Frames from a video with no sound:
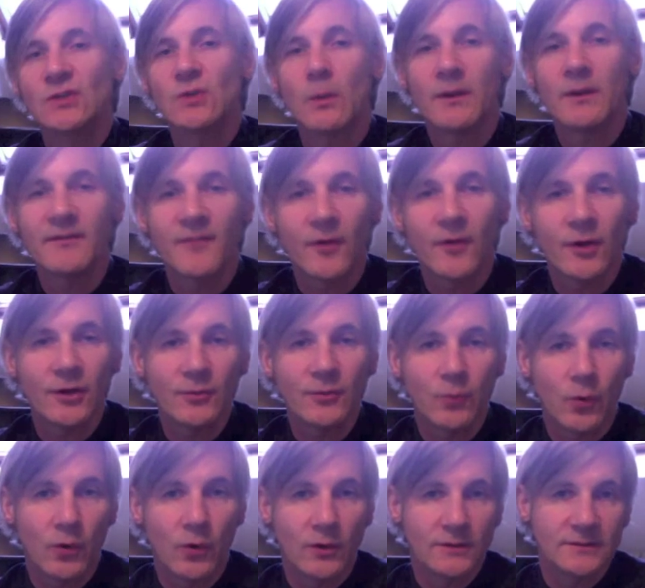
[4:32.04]
What we found
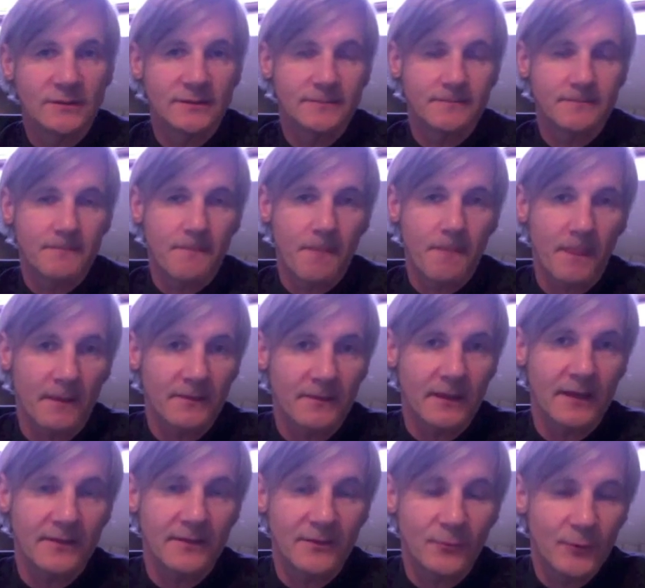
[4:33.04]
was
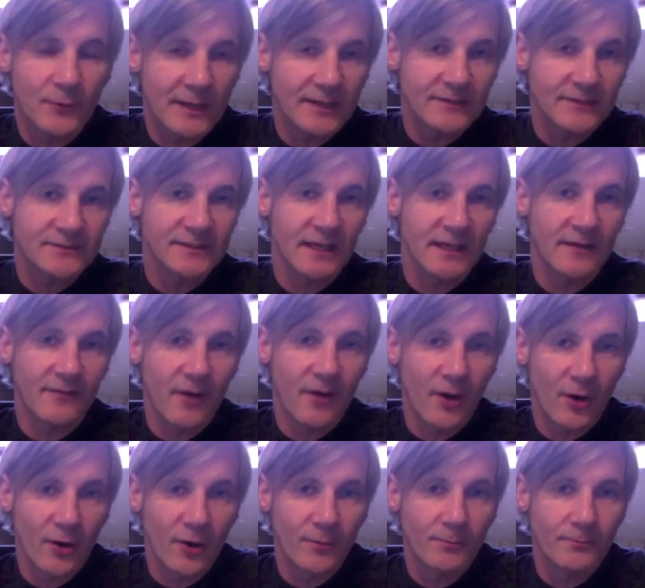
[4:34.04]
that the rate of
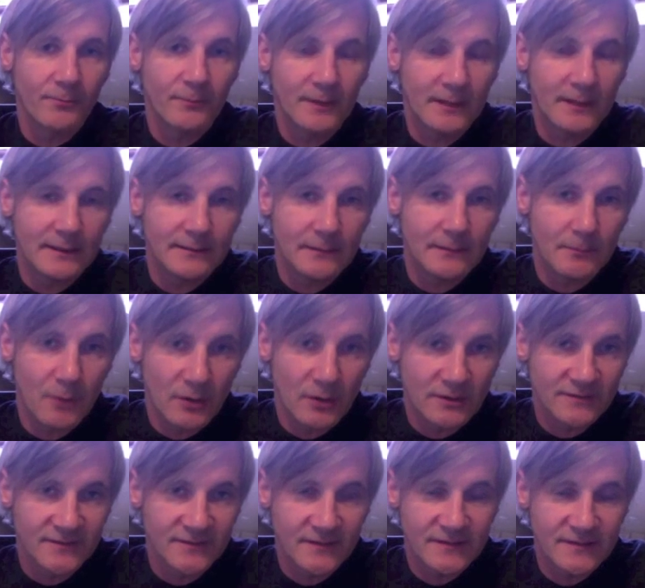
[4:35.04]
self-harm
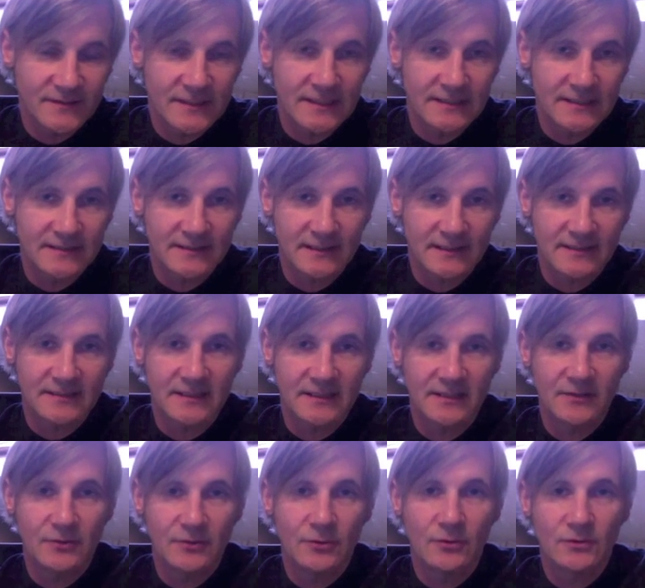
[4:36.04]
amongst 15 and
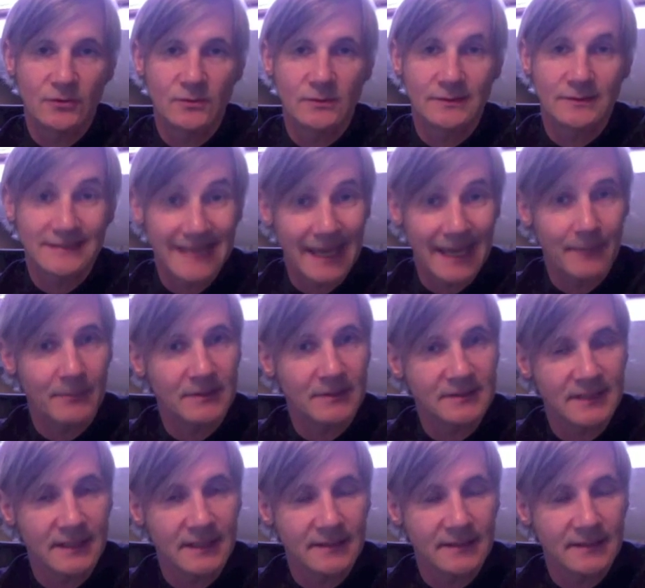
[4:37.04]
16-year-olds was 10%.